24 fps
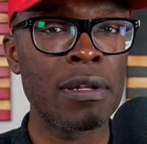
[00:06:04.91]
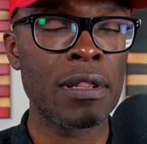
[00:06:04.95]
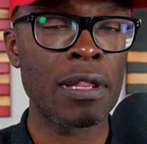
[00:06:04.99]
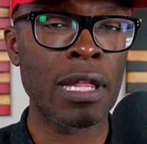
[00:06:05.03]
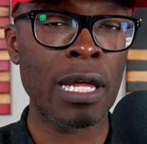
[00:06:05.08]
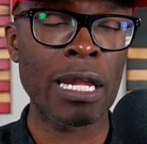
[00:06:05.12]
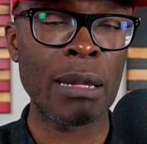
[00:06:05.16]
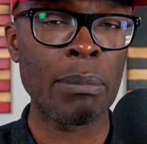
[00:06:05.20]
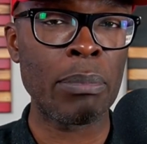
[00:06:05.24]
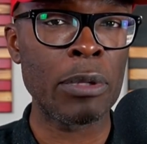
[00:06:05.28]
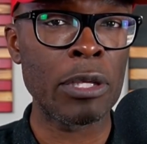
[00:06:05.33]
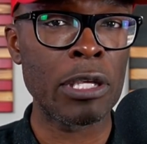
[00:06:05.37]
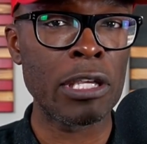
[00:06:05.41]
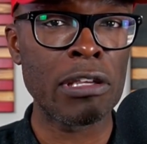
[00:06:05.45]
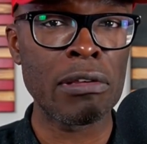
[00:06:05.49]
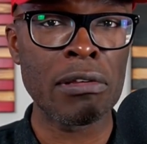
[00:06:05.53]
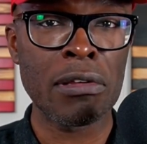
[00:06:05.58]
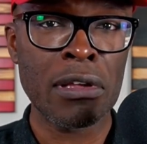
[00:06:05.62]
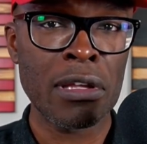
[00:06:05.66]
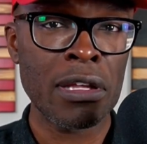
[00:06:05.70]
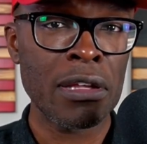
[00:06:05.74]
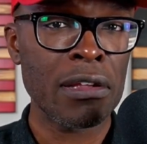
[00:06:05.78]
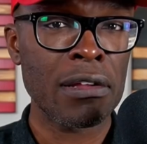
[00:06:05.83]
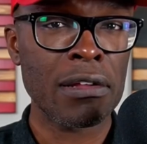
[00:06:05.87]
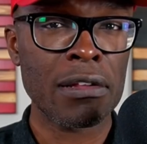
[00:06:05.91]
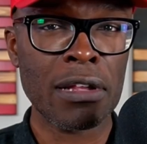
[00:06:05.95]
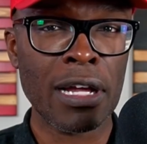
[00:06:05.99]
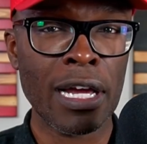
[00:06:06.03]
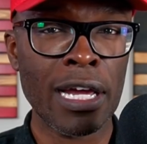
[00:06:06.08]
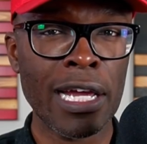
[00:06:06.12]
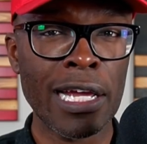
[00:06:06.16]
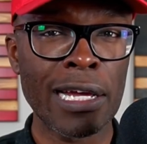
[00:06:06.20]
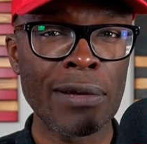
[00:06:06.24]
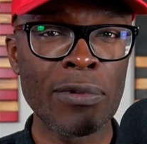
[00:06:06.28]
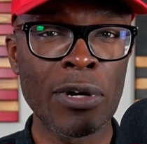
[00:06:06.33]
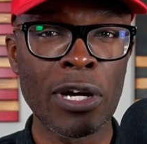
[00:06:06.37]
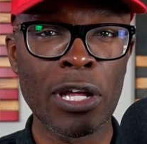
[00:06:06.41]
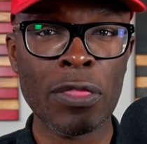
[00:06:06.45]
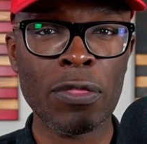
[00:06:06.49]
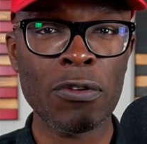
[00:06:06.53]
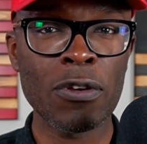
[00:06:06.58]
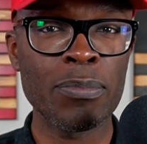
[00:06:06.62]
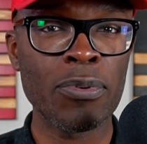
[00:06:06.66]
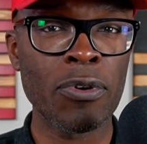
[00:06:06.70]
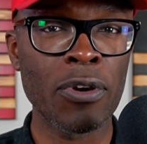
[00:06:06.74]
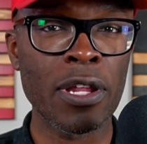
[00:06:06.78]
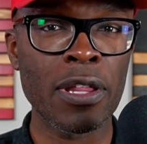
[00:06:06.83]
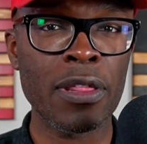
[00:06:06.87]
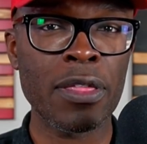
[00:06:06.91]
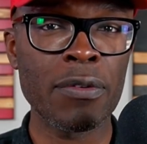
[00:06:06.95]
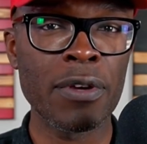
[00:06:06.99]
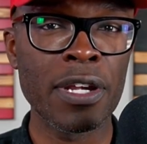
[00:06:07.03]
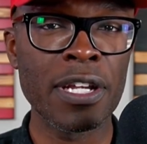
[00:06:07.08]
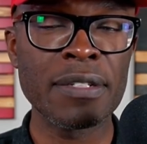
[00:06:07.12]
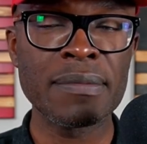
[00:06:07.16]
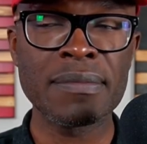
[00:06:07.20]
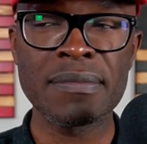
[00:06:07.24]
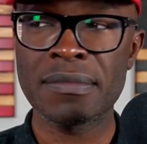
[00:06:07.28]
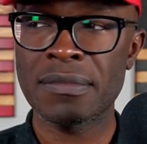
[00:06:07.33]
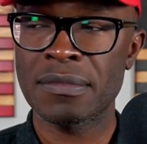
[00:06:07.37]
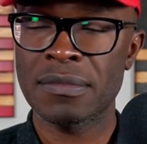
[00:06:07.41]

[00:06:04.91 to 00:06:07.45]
that'd be like, what, 3.3?